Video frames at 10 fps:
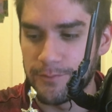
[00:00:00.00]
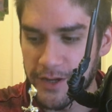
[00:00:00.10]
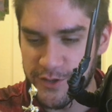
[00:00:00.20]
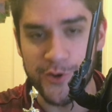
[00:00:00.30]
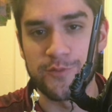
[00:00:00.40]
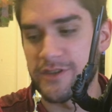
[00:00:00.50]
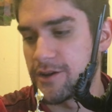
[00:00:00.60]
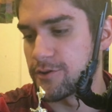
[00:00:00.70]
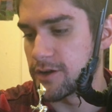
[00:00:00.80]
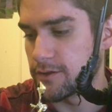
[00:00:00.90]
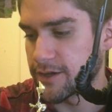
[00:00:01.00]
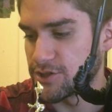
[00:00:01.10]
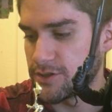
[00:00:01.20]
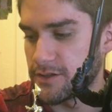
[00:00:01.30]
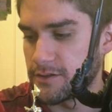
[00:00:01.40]
my Terminator
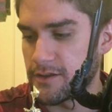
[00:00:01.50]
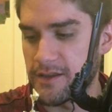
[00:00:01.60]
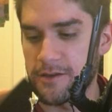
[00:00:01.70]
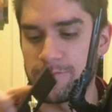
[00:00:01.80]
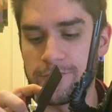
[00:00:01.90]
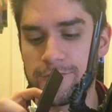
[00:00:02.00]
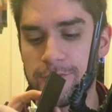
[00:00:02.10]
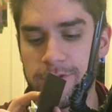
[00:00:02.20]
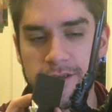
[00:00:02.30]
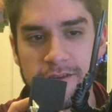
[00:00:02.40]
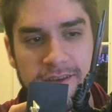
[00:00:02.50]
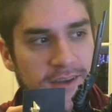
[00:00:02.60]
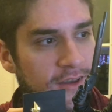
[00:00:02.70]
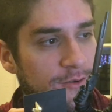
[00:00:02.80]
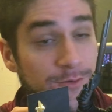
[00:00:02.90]
collection, and I'm really,
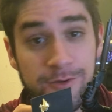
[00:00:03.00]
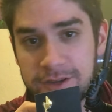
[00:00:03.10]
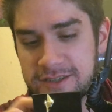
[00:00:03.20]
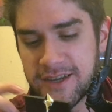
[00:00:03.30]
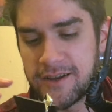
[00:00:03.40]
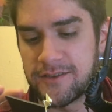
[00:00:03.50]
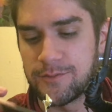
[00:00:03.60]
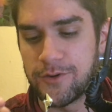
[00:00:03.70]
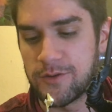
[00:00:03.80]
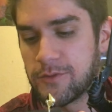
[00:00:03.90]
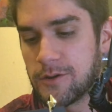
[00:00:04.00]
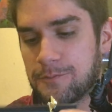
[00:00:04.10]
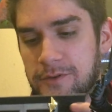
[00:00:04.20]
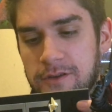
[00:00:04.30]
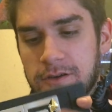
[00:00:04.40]
really excited to put him
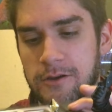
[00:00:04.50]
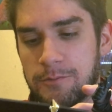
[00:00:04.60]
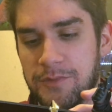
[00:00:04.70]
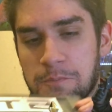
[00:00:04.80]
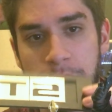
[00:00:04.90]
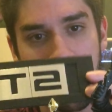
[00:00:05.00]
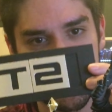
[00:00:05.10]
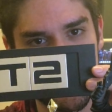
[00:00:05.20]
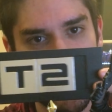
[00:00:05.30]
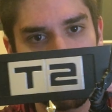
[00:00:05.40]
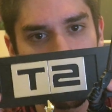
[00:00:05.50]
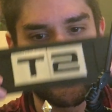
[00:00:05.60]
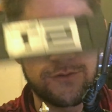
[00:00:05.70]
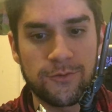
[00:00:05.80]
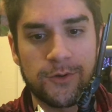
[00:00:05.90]
up. The box came with
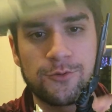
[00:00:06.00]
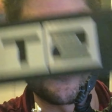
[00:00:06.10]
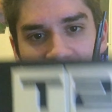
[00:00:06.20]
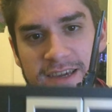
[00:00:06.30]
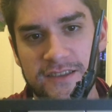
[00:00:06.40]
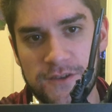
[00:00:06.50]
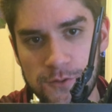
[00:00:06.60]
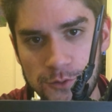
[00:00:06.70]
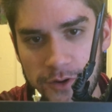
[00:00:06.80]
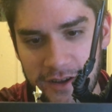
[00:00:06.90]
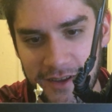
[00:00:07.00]
this really cool T2